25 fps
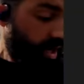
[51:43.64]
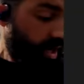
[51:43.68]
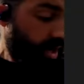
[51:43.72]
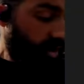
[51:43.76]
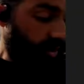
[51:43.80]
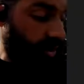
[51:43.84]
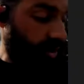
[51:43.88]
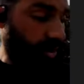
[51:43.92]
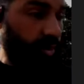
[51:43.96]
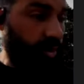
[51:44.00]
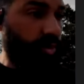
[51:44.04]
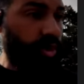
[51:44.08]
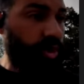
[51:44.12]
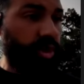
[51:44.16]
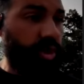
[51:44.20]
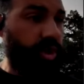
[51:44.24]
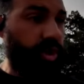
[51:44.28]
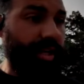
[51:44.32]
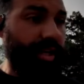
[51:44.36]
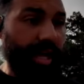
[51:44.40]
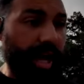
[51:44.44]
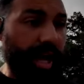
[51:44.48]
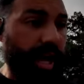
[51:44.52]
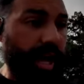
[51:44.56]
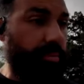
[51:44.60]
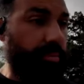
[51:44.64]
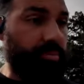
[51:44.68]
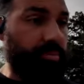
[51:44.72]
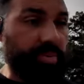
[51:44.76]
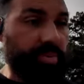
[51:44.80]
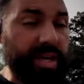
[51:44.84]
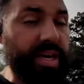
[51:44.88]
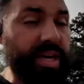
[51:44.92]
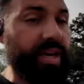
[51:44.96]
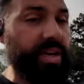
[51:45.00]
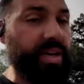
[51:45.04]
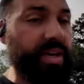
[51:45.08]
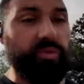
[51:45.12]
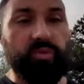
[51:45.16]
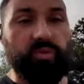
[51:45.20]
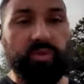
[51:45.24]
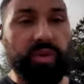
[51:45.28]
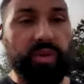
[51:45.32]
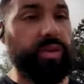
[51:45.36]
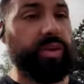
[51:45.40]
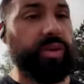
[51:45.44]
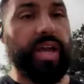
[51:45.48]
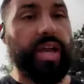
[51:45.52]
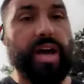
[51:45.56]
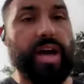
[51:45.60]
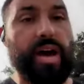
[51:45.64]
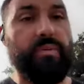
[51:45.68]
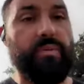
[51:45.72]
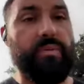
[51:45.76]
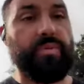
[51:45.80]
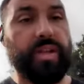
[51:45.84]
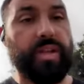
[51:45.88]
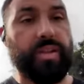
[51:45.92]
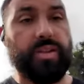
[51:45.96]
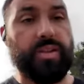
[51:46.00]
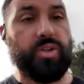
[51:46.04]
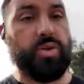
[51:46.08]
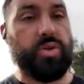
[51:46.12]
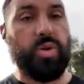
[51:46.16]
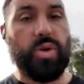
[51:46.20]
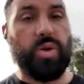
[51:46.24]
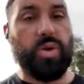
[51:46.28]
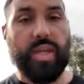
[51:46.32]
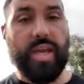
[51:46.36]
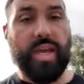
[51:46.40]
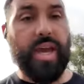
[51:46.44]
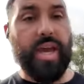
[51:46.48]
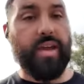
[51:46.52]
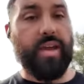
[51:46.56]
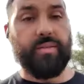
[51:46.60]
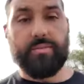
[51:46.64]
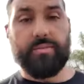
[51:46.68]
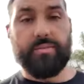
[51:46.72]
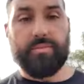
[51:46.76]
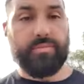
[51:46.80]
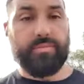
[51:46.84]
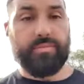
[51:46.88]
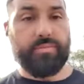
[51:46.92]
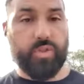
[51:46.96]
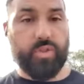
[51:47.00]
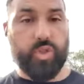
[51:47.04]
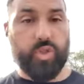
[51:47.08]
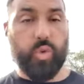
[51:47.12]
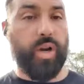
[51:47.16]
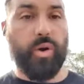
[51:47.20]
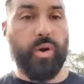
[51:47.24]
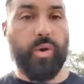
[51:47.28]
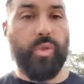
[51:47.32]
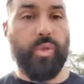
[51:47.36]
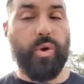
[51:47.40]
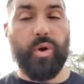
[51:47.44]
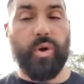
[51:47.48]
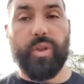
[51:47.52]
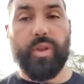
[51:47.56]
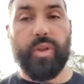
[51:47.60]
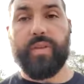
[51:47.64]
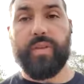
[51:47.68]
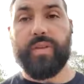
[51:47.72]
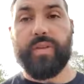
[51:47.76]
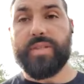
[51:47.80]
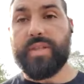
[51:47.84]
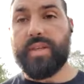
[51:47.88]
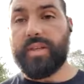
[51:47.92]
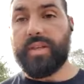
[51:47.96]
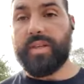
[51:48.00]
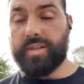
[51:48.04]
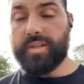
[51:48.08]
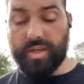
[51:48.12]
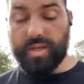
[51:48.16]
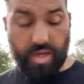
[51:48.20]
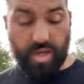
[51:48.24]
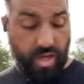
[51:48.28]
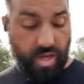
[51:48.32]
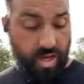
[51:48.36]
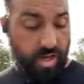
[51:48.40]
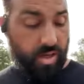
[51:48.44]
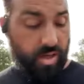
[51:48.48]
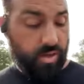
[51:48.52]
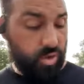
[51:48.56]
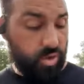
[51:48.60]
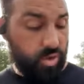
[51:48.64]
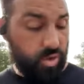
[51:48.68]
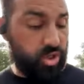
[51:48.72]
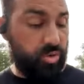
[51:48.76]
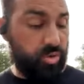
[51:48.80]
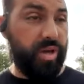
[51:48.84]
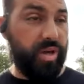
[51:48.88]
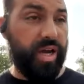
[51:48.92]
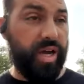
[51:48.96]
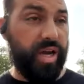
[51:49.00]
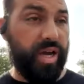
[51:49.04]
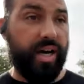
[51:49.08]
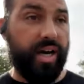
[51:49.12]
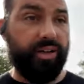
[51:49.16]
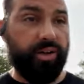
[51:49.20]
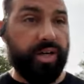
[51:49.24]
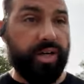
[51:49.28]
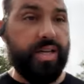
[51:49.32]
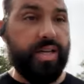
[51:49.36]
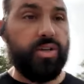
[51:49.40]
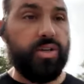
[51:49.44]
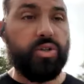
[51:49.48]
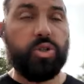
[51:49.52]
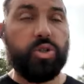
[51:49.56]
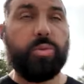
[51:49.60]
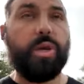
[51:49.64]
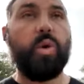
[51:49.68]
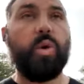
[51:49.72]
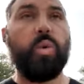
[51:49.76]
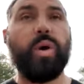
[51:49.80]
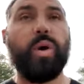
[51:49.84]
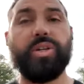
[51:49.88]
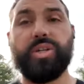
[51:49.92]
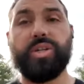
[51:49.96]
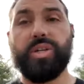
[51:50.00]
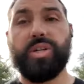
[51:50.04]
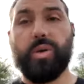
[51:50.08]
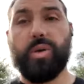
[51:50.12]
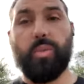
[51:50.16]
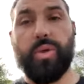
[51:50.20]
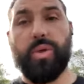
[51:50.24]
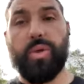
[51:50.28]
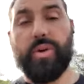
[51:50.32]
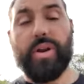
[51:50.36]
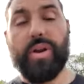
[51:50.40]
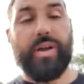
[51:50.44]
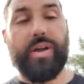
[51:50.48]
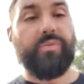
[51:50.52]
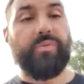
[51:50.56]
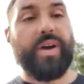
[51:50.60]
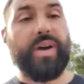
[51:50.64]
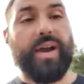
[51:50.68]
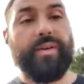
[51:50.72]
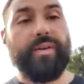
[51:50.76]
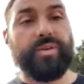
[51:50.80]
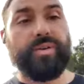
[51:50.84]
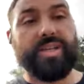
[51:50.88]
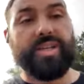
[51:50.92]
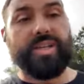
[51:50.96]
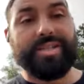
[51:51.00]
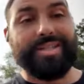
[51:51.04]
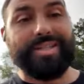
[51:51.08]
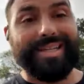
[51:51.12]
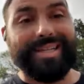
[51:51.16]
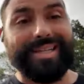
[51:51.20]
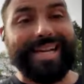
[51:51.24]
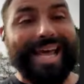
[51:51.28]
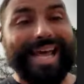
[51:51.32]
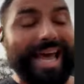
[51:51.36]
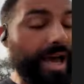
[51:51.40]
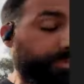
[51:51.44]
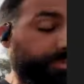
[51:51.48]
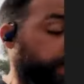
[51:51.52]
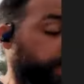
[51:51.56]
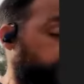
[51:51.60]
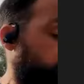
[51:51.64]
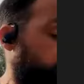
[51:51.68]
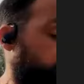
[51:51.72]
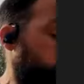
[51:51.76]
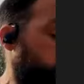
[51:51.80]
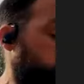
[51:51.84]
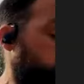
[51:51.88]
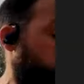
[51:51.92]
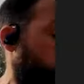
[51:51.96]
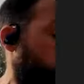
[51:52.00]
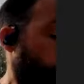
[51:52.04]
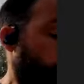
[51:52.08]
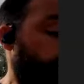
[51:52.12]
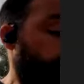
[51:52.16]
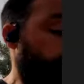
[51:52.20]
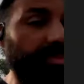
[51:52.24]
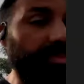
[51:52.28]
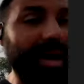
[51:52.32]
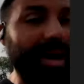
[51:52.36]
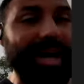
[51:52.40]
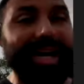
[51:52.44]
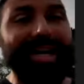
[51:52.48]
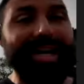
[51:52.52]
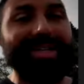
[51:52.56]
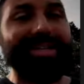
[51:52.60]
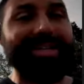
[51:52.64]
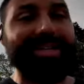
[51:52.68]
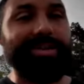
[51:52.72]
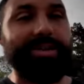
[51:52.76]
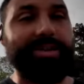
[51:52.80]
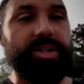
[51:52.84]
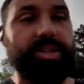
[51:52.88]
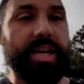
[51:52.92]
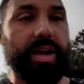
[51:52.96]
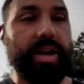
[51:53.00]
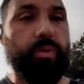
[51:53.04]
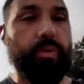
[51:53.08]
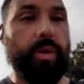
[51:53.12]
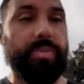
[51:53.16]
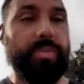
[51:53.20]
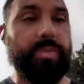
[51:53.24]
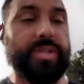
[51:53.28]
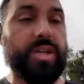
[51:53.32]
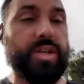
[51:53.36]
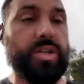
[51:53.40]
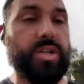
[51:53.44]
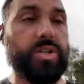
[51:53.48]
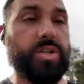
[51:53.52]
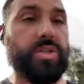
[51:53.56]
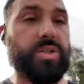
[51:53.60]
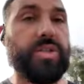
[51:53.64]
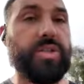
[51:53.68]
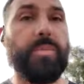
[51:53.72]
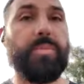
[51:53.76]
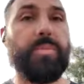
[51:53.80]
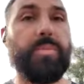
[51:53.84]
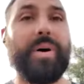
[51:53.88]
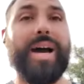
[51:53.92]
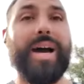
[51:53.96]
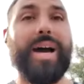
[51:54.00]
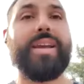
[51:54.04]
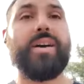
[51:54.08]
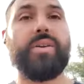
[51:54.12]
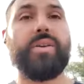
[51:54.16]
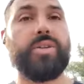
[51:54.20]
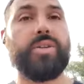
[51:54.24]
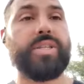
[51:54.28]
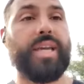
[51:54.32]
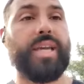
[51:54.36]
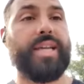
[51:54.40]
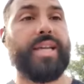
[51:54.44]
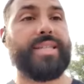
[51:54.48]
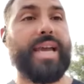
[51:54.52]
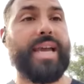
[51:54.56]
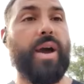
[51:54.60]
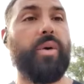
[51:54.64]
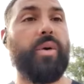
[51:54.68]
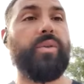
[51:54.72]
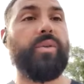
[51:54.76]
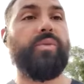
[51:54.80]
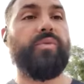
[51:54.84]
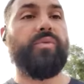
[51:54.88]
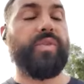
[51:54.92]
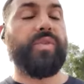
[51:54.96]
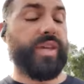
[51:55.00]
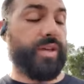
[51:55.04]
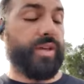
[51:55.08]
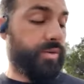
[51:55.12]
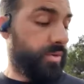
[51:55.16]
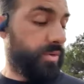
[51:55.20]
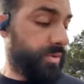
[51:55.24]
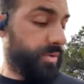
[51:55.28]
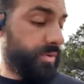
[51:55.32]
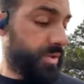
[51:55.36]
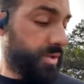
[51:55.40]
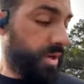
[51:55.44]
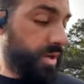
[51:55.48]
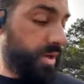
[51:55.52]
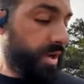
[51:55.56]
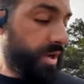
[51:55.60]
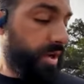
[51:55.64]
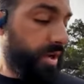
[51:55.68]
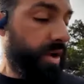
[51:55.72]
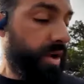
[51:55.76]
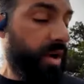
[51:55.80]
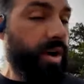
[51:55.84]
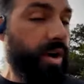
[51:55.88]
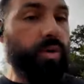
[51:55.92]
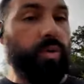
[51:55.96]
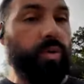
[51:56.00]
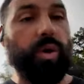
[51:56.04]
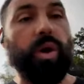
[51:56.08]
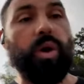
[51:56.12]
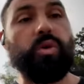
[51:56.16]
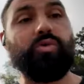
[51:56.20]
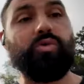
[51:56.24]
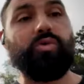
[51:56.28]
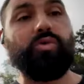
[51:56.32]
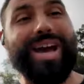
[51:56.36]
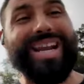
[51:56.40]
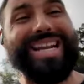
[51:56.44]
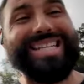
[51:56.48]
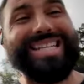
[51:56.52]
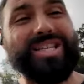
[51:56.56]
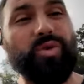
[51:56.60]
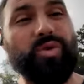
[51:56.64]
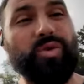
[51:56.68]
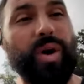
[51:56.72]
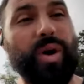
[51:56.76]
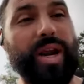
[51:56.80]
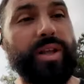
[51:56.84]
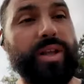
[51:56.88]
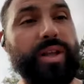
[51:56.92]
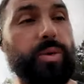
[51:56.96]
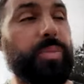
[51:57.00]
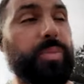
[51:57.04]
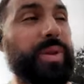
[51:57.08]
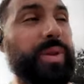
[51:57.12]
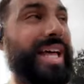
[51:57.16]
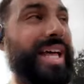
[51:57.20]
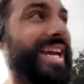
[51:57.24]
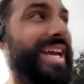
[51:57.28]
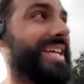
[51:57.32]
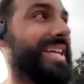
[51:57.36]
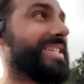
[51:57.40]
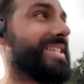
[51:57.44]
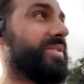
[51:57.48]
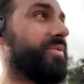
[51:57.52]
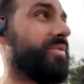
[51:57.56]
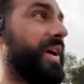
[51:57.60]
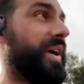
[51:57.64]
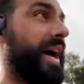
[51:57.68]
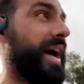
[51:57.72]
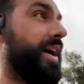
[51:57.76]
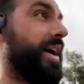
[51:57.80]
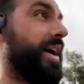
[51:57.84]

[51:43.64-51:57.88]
you should not be feeling confident that you can get 20 or 30 of these things. You should be on your knees. You should be questioning whether or not 5 or 6 is going to happen. The body doesn't understand repetition. If the body understands how it feels, we're going right into regular planks in 5,